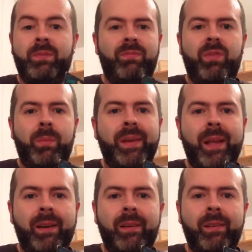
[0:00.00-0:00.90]
From
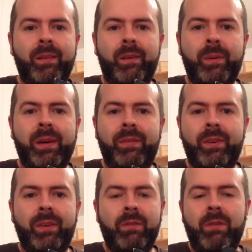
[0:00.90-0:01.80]
Dylan or
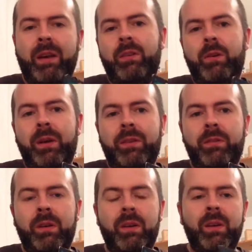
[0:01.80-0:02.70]
whatever, right the whole way
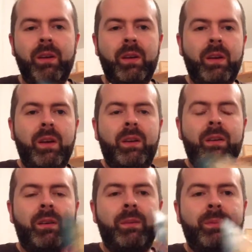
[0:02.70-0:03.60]
through
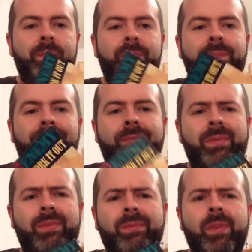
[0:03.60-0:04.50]
to
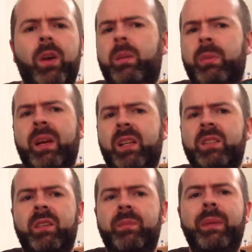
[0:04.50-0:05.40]
all that political
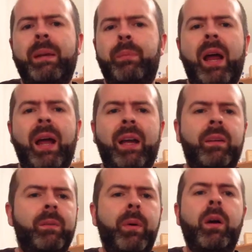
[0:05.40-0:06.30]
stuff, Billy Bragg
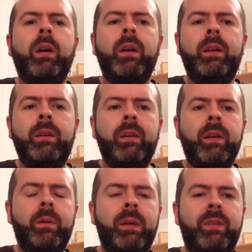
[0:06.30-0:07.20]
and punk and
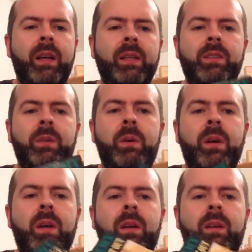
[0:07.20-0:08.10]
whatever else. So
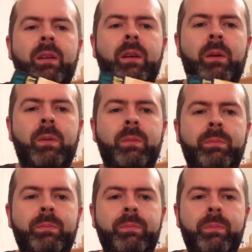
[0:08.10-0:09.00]

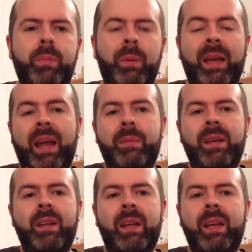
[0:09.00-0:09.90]
Public Enemy,
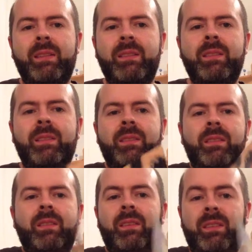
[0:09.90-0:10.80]
and I guess
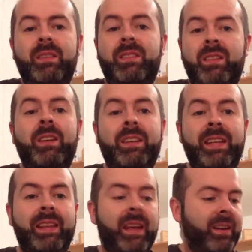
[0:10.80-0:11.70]
just
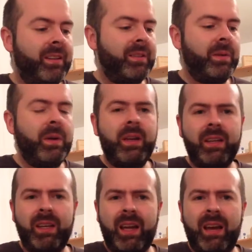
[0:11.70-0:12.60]
did that. So
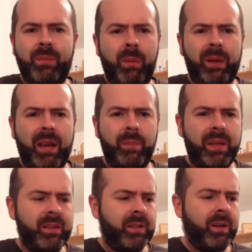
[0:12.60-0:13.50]
gotta have Public Enemy in